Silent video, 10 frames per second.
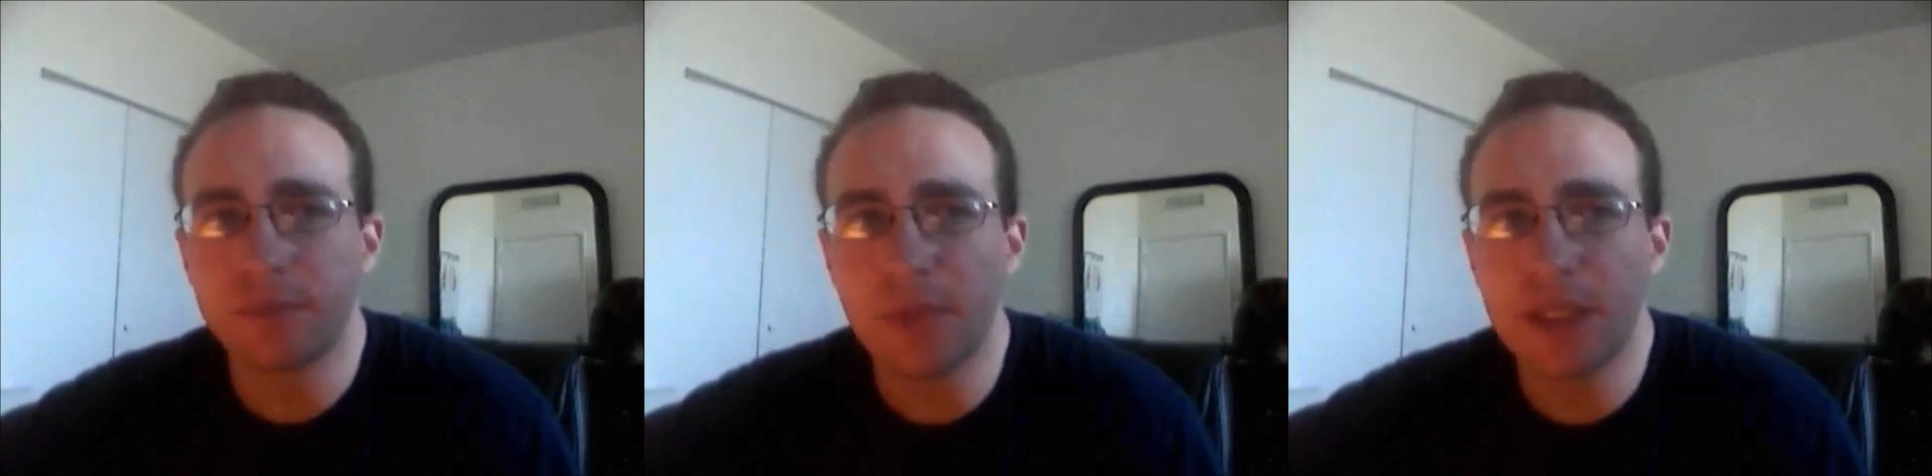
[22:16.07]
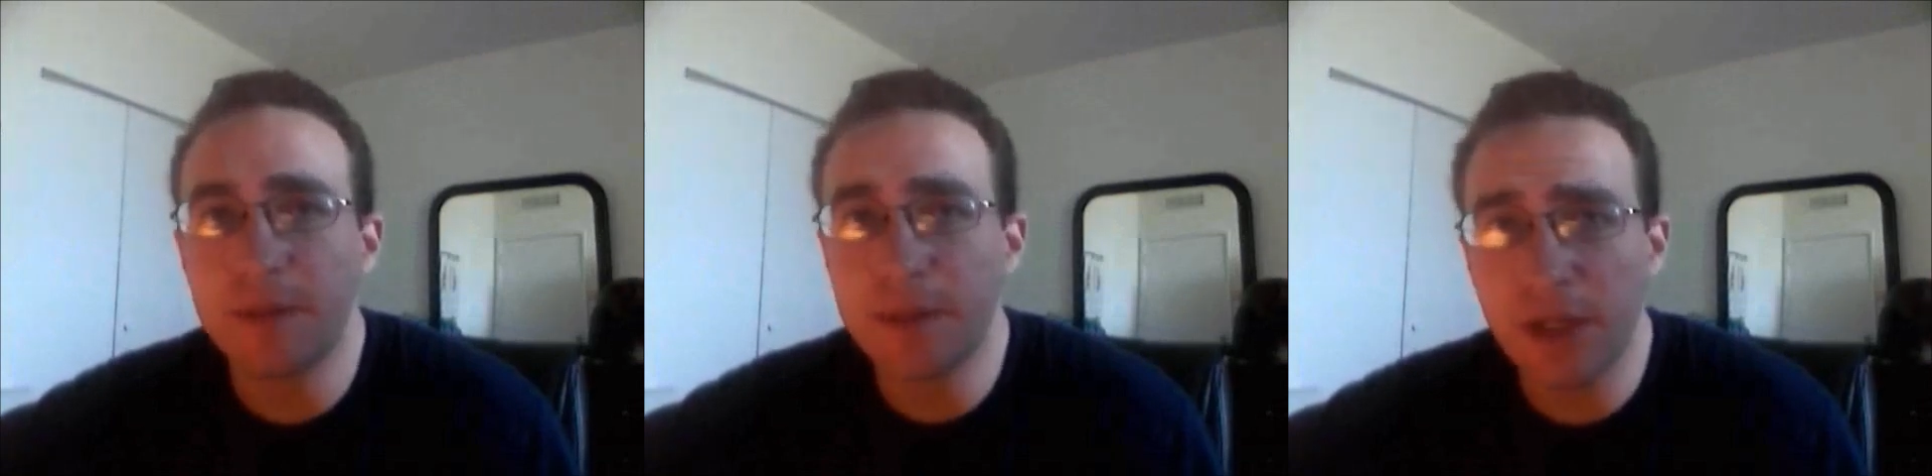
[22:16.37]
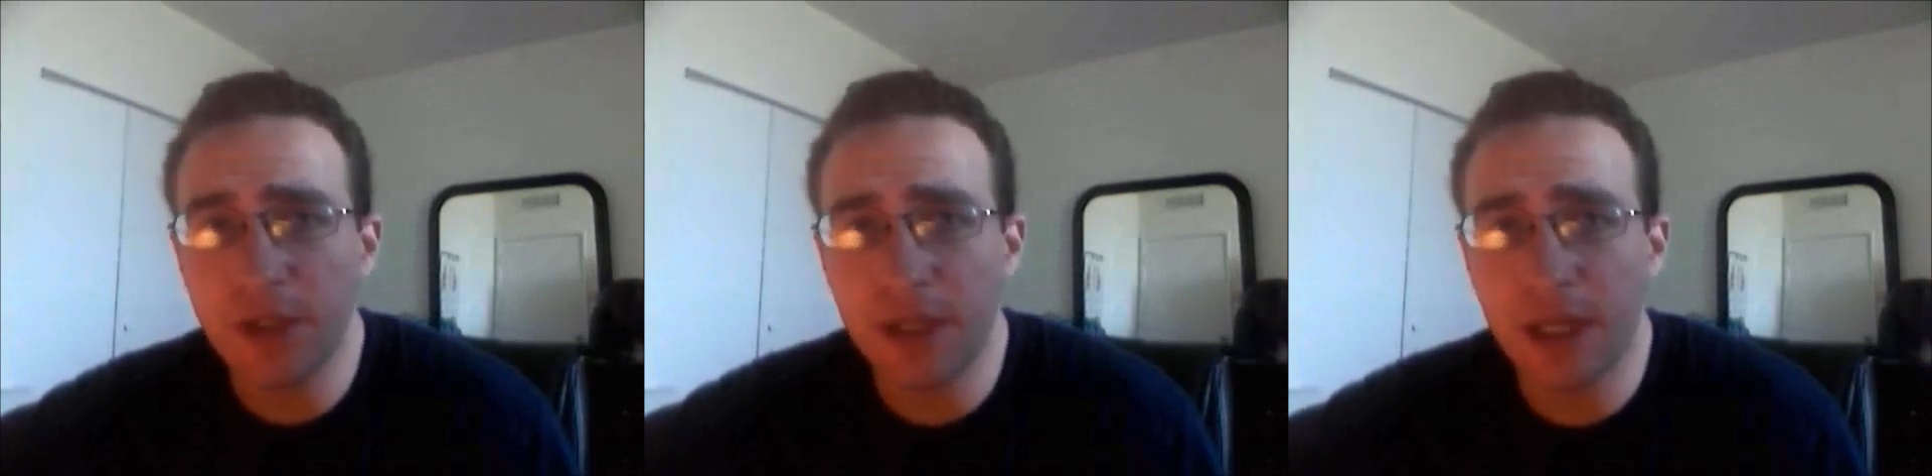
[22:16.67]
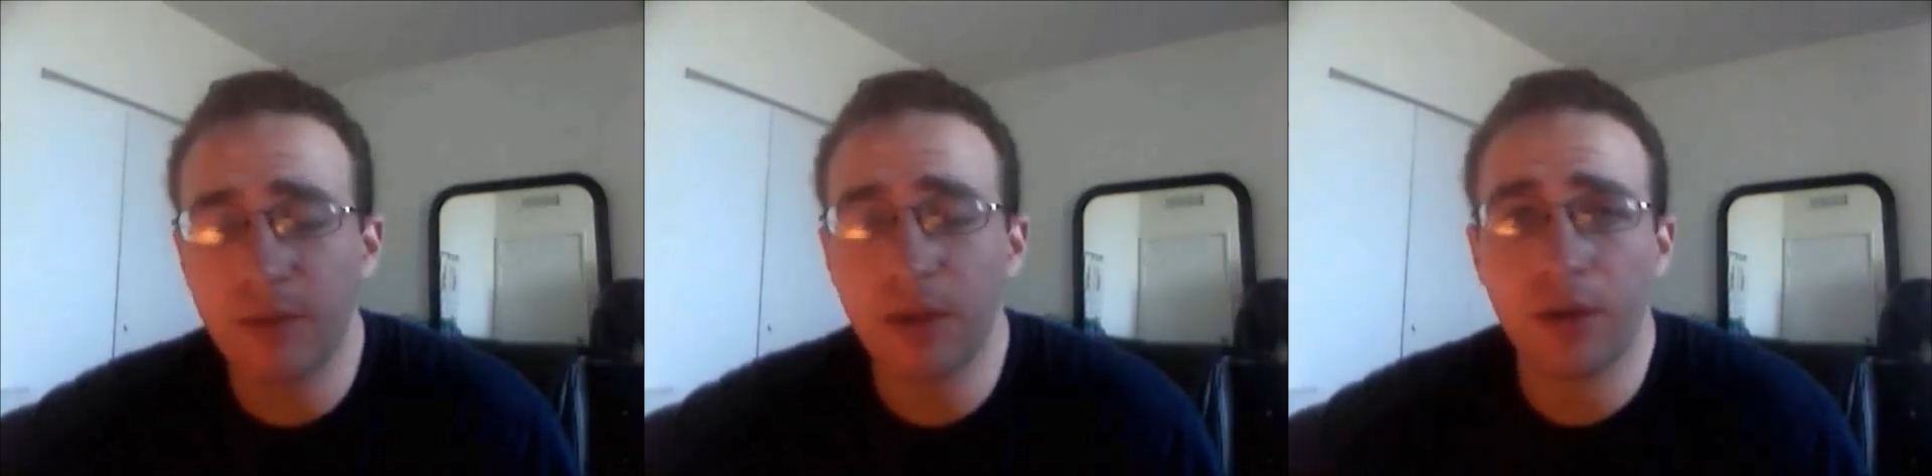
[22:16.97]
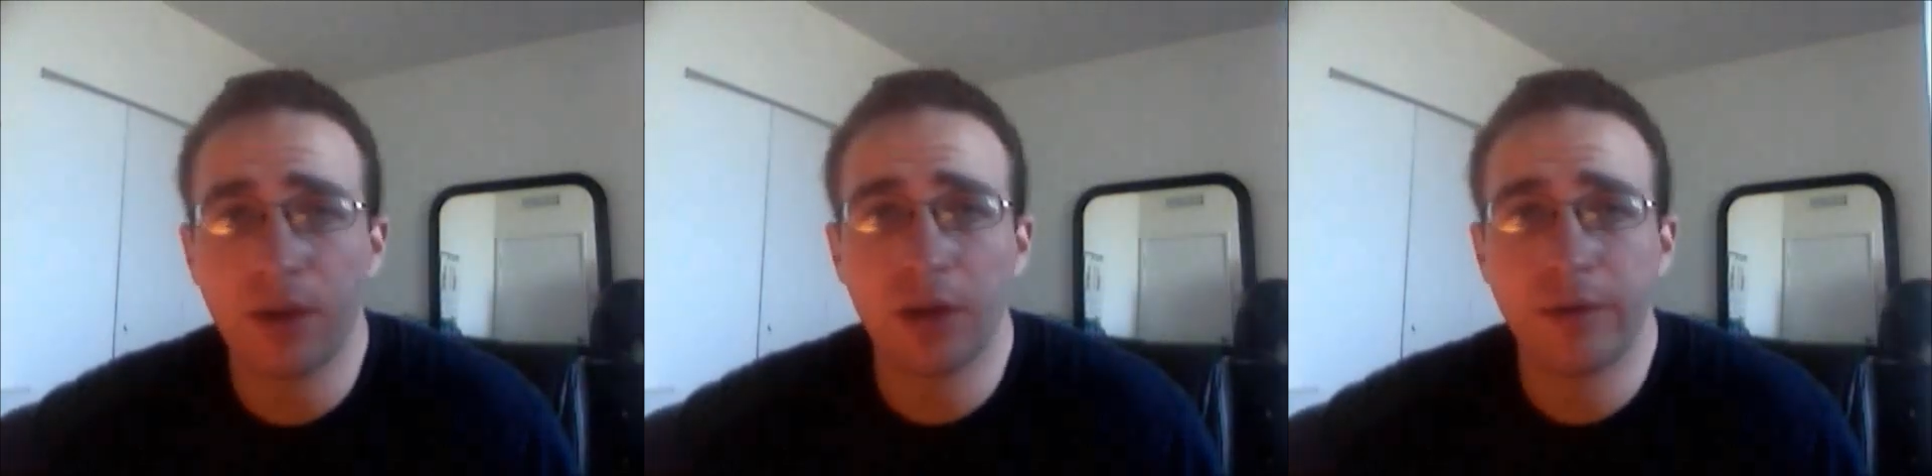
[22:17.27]
substantia nigra
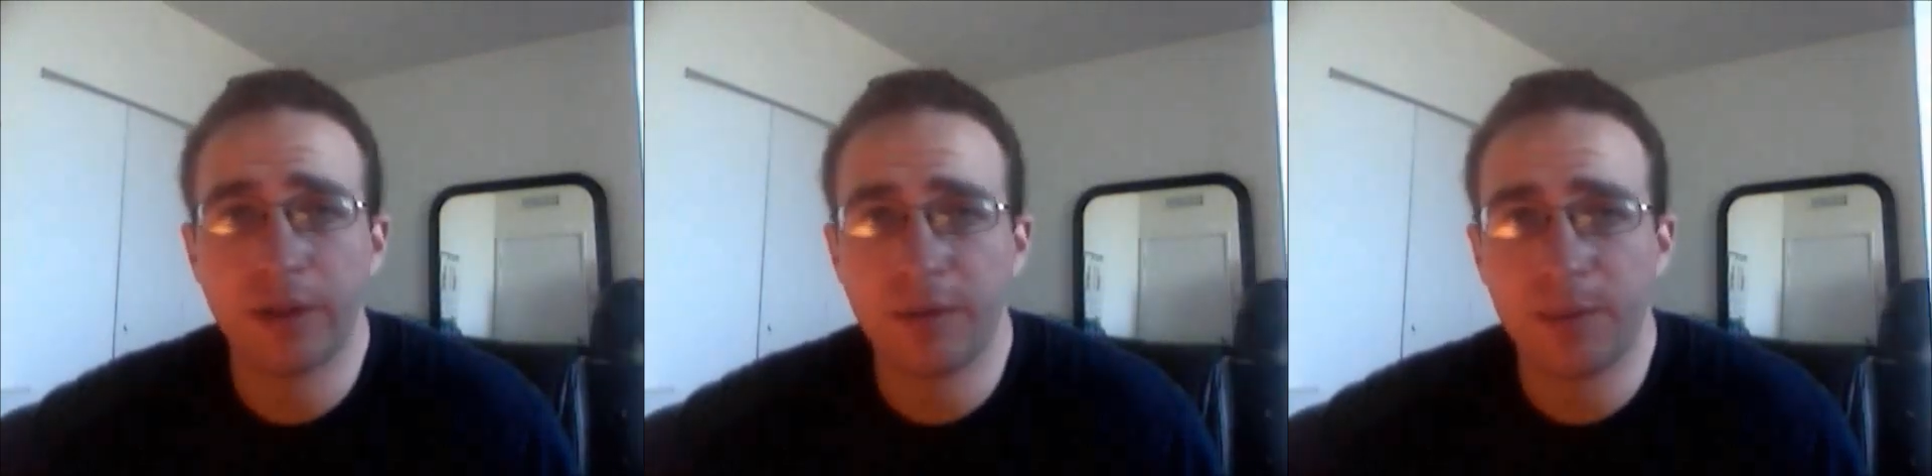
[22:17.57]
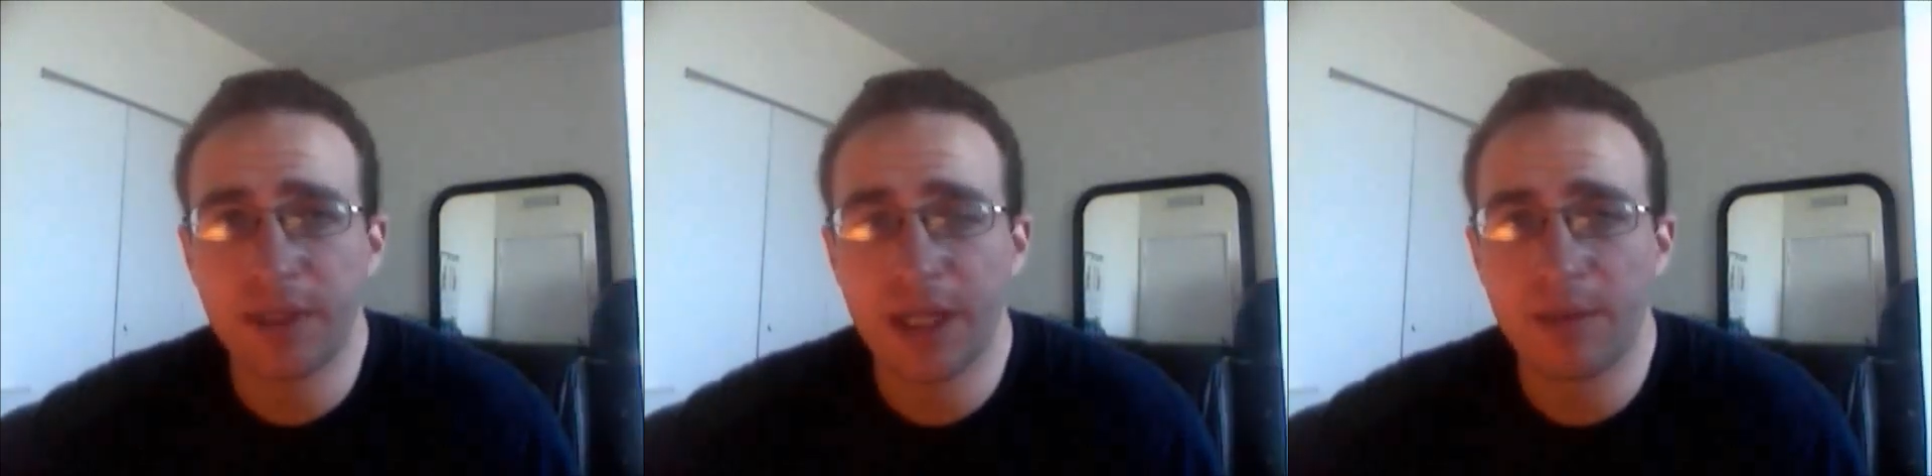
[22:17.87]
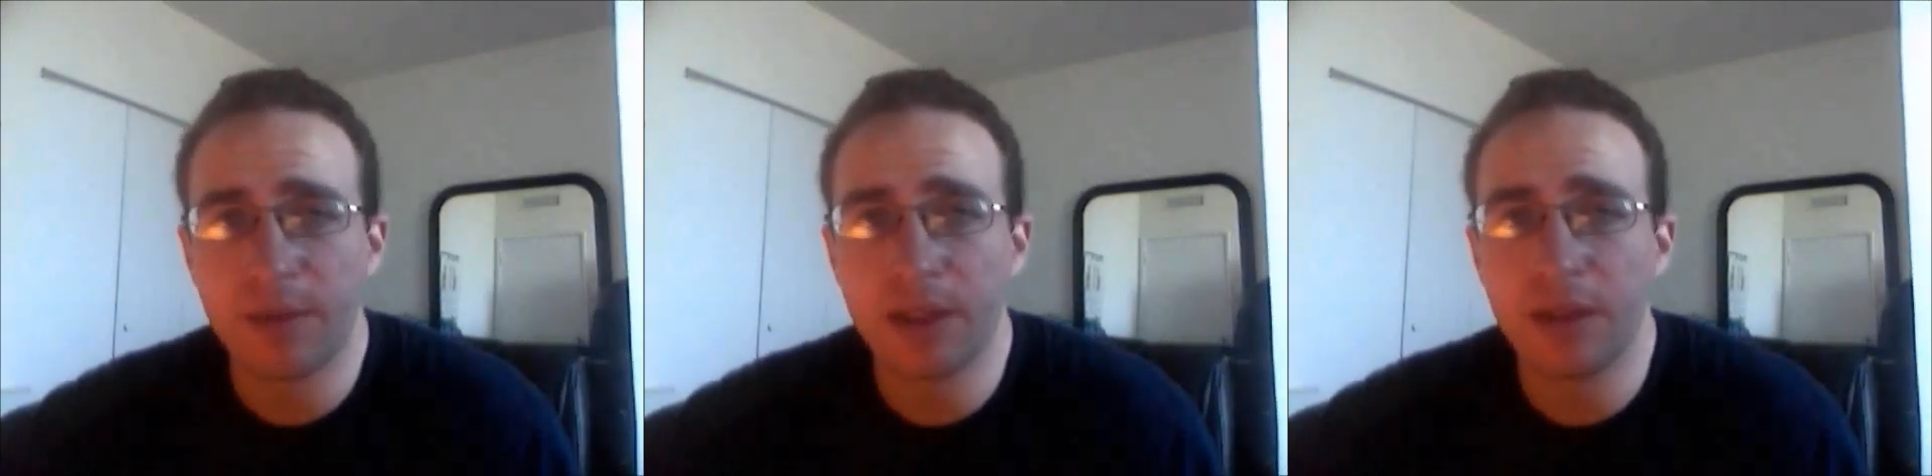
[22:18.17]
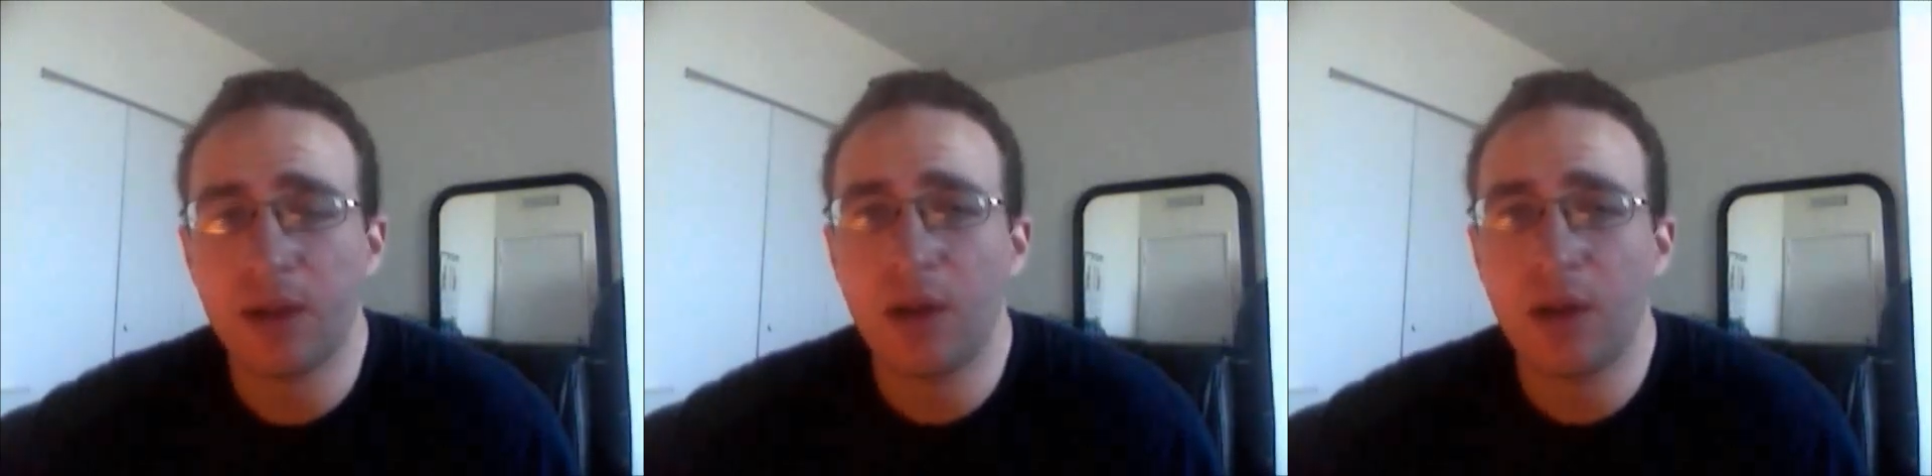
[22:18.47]
going over to the putamen,